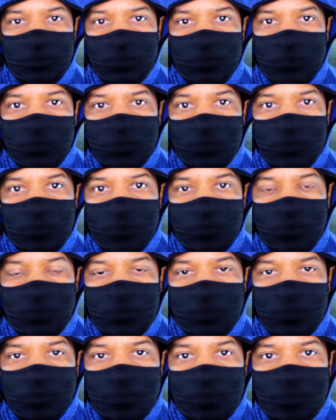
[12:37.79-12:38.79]

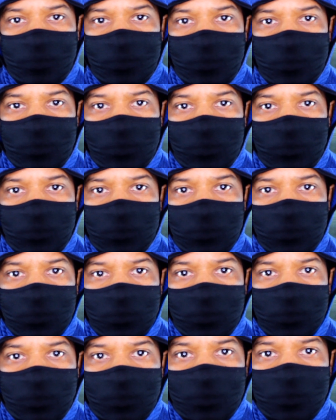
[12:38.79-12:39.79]

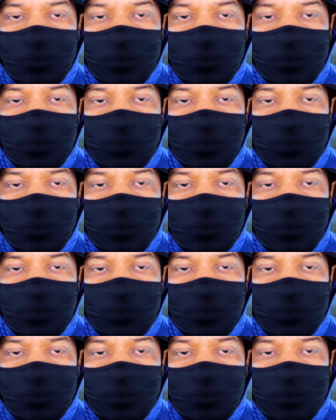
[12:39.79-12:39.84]
Nothing is said.